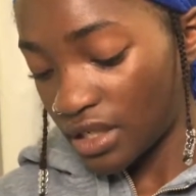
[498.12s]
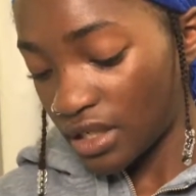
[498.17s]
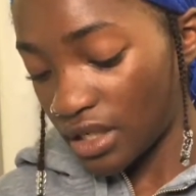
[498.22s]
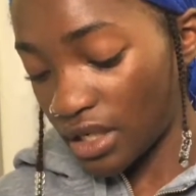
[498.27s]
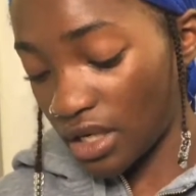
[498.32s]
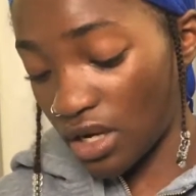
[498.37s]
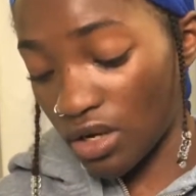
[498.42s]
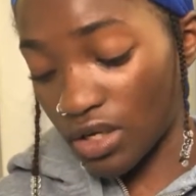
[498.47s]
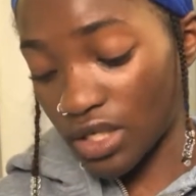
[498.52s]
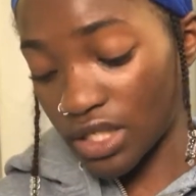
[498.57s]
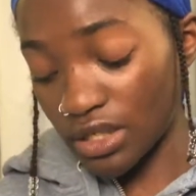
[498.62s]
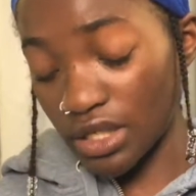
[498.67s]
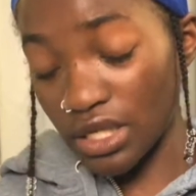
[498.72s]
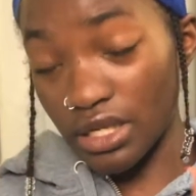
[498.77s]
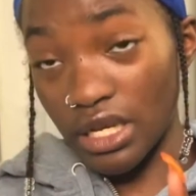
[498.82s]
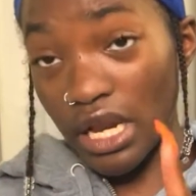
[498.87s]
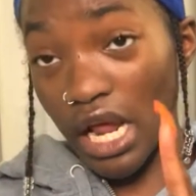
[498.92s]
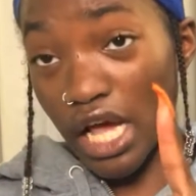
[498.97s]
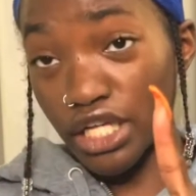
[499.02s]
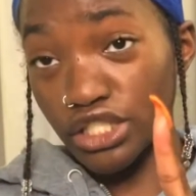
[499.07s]
Oh,
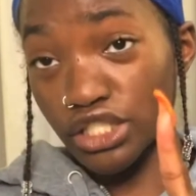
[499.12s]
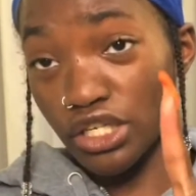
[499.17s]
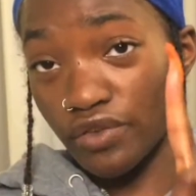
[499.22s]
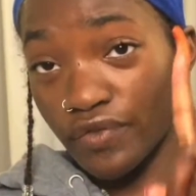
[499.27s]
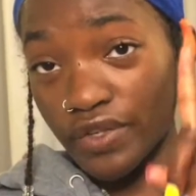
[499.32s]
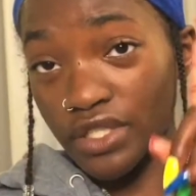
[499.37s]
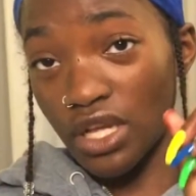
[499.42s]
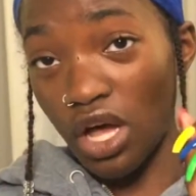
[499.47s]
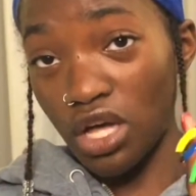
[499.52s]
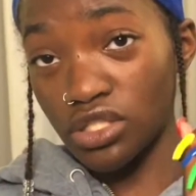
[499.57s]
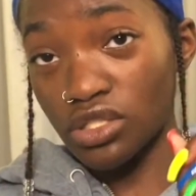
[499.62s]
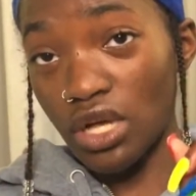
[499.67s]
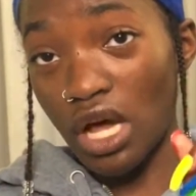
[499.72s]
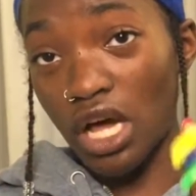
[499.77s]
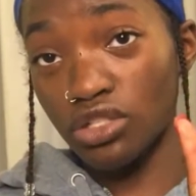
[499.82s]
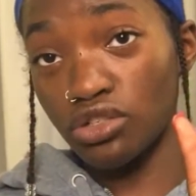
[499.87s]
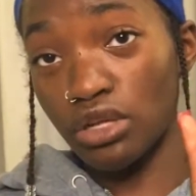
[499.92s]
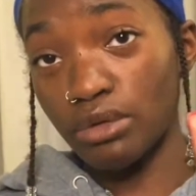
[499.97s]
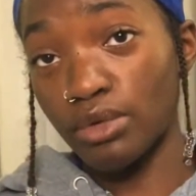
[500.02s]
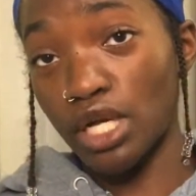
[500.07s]
and not sure if it's
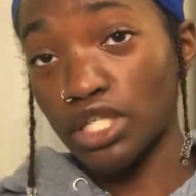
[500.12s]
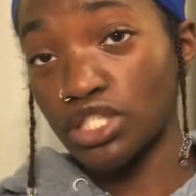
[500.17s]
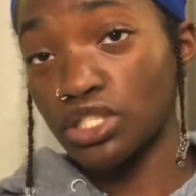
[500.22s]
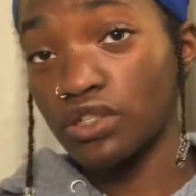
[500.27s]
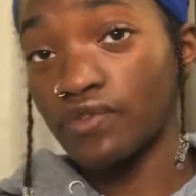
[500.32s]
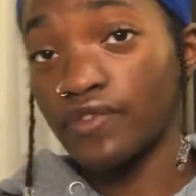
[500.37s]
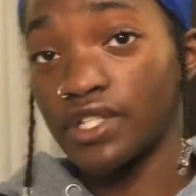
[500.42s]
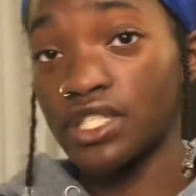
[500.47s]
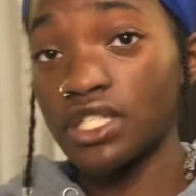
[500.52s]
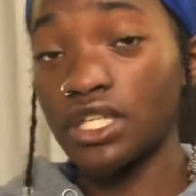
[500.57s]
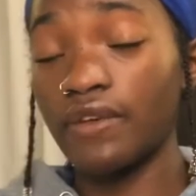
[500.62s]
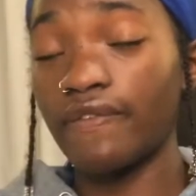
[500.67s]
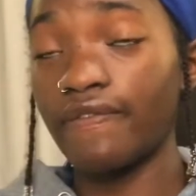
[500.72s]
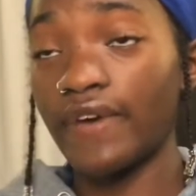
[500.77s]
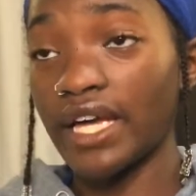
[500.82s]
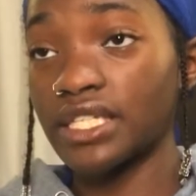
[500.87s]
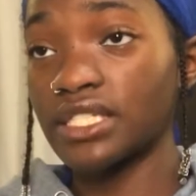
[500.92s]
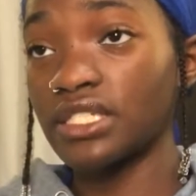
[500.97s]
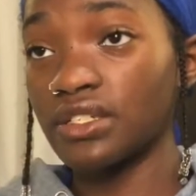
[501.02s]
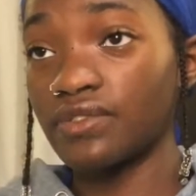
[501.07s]
I'm not sure if it's
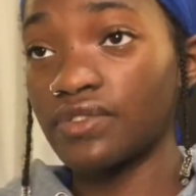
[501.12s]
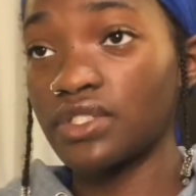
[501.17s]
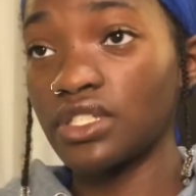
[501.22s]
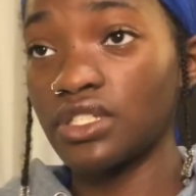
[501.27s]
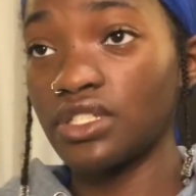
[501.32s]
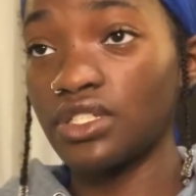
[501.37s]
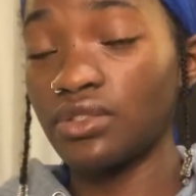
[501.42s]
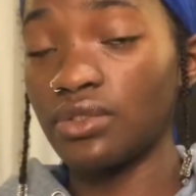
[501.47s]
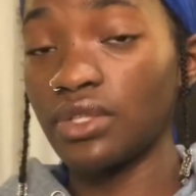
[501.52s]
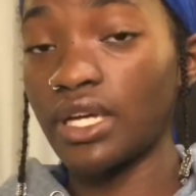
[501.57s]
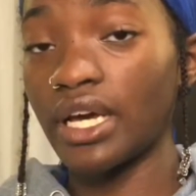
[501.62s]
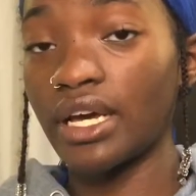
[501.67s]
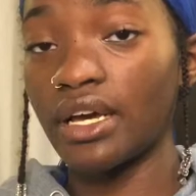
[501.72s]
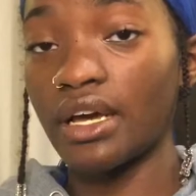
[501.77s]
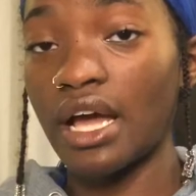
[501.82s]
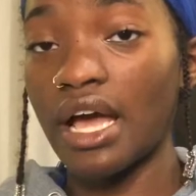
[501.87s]
effective to do that.